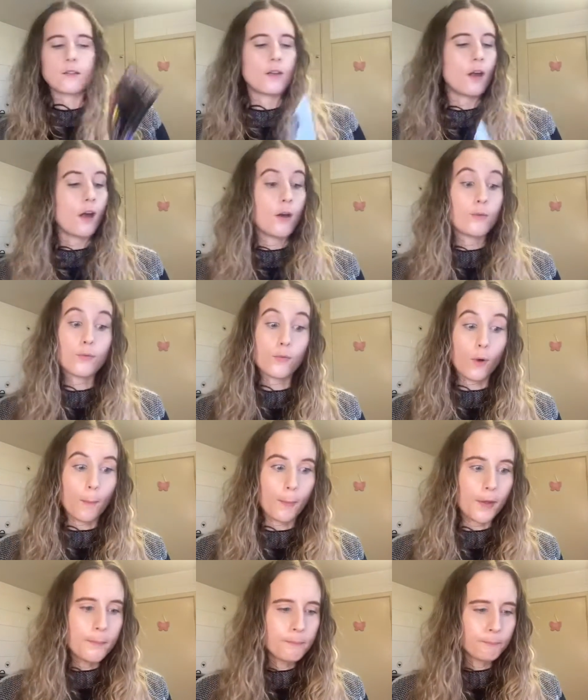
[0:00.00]
from
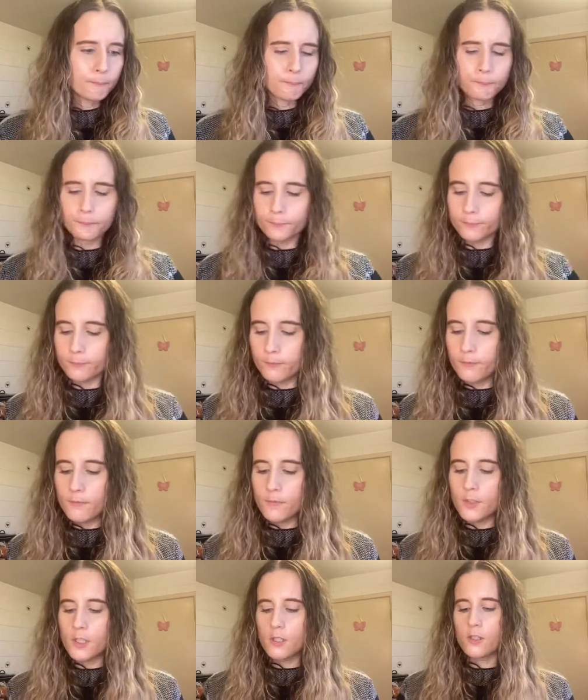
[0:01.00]
them.
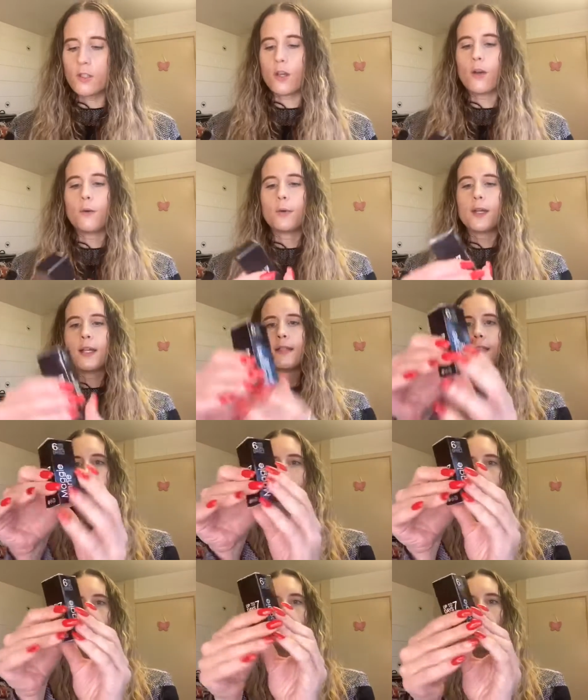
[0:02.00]
So here's the little
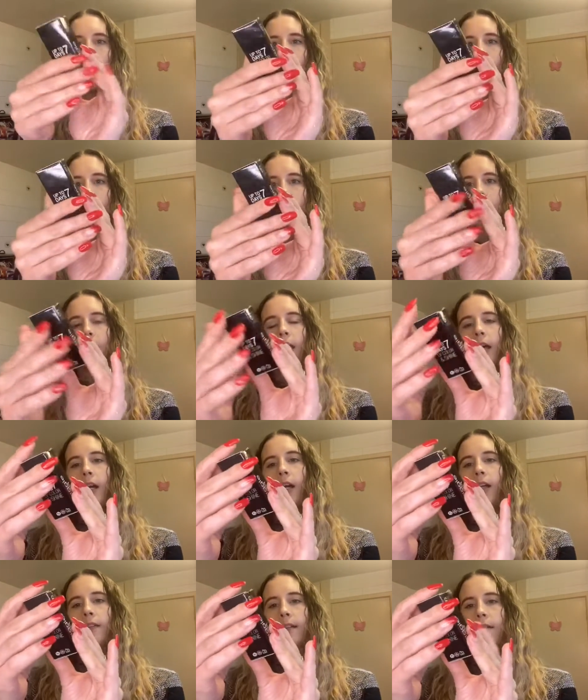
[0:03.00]
box.
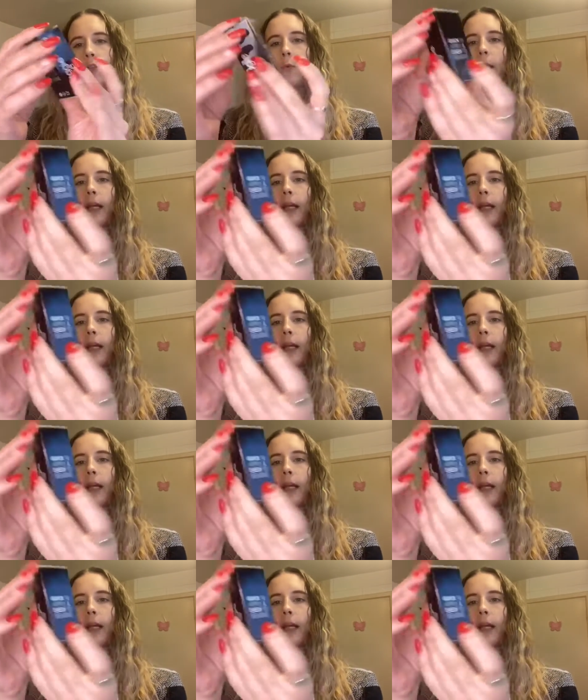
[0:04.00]
This is quick to